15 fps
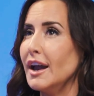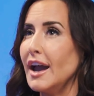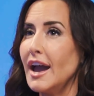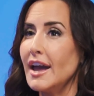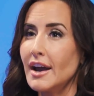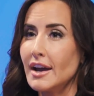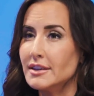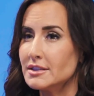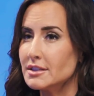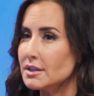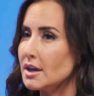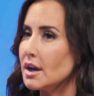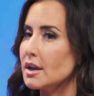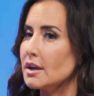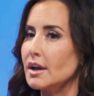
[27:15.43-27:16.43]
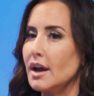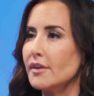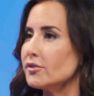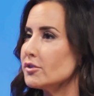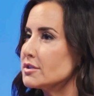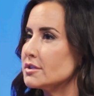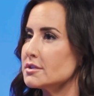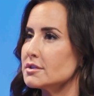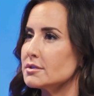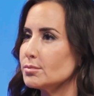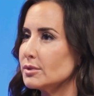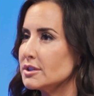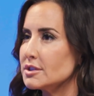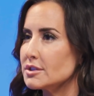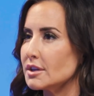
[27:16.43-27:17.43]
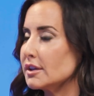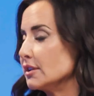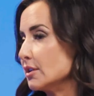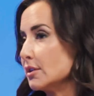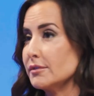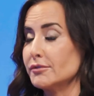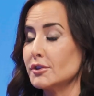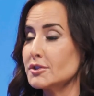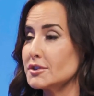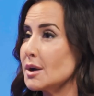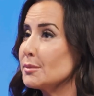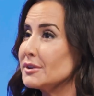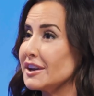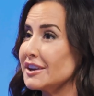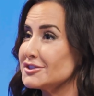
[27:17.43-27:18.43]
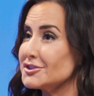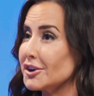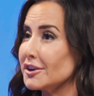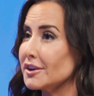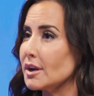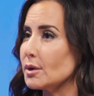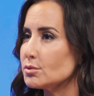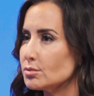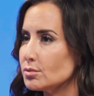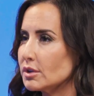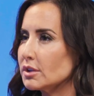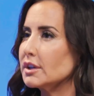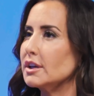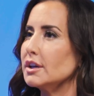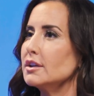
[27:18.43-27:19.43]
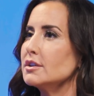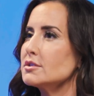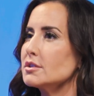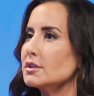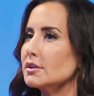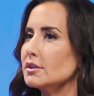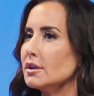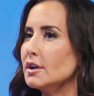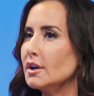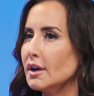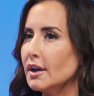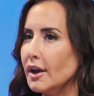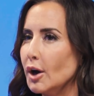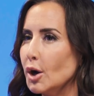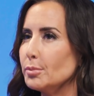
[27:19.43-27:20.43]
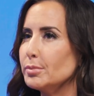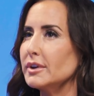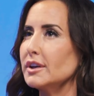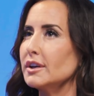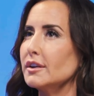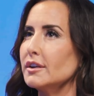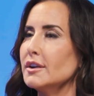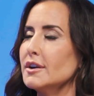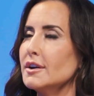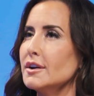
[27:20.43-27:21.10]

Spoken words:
And I did that ever since the first company I started. I was really into helping